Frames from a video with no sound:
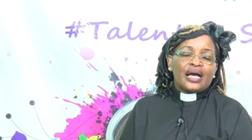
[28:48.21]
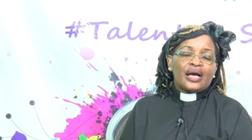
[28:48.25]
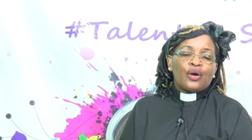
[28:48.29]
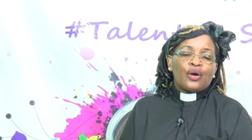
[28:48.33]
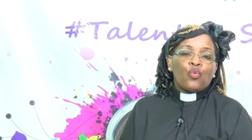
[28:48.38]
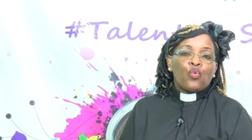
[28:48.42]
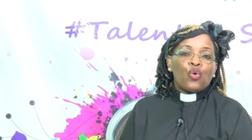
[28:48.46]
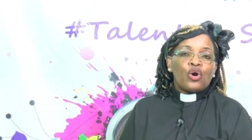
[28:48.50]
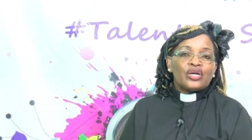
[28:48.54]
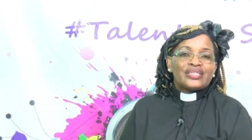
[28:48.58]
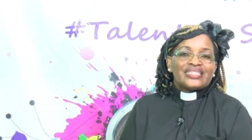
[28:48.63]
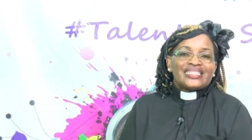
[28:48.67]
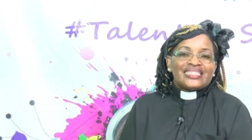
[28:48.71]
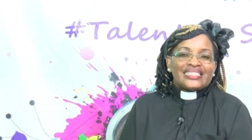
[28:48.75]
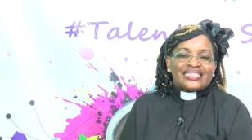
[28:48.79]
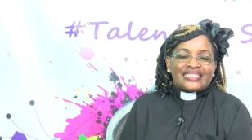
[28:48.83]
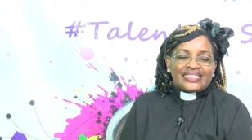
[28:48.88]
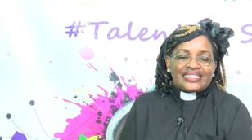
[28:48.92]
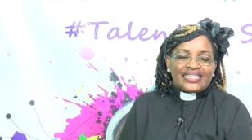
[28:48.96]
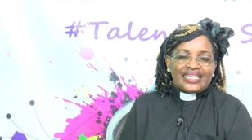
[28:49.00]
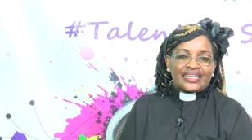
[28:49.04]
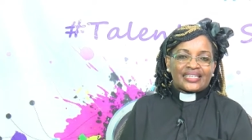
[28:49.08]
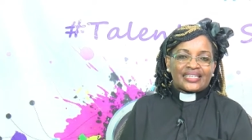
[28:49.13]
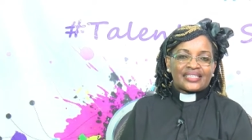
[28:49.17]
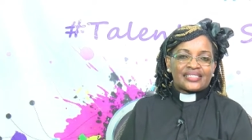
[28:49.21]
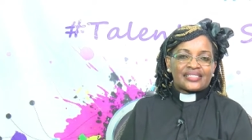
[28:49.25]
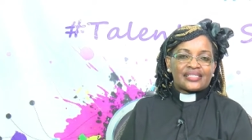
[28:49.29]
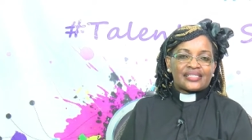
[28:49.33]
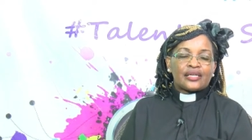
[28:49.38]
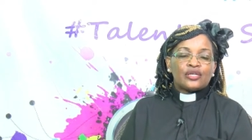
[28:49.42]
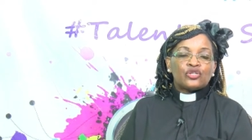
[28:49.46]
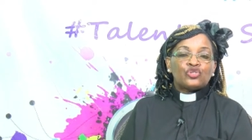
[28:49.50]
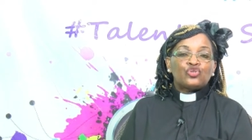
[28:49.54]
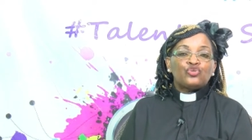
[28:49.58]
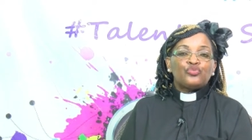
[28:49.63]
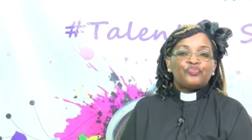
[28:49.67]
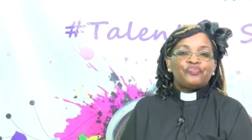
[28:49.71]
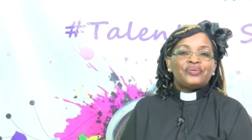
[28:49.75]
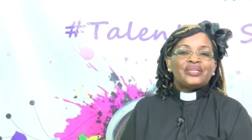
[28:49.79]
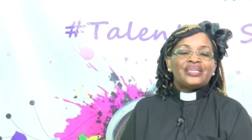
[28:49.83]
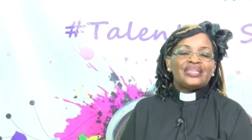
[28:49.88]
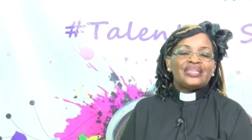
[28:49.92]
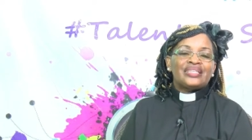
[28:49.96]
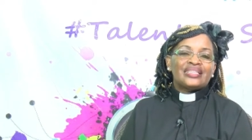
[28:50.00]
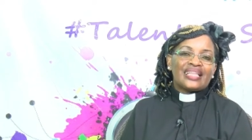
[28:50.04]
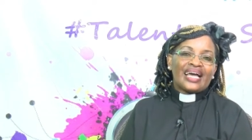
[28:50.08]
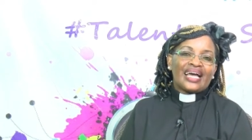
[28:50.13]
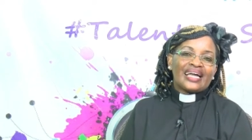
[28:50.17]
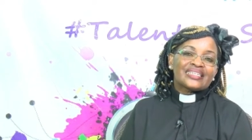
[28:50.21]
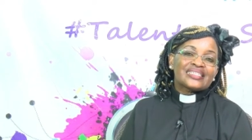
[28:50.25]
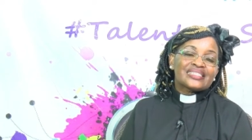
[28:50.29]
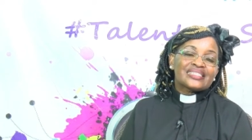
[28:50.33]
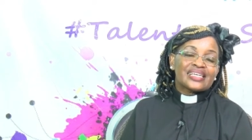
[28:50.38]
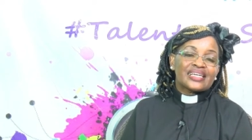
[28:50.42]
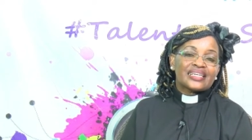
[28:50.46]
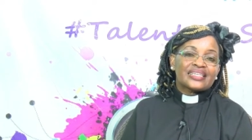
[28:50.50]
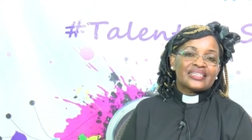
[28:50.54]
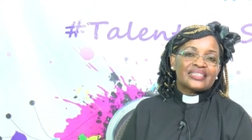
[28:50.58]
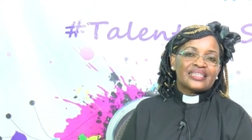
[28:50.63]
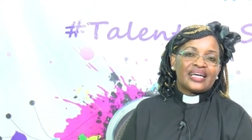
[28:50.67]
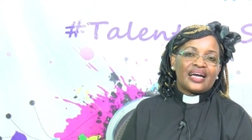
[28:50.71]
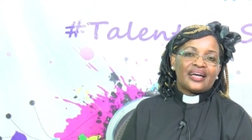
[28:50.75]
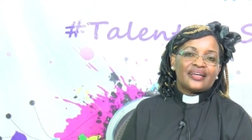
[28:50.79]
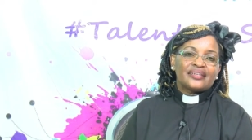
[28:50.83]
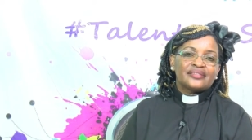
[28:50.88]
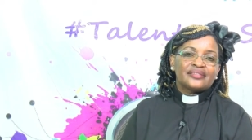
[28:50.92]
what it takes to be in that sector.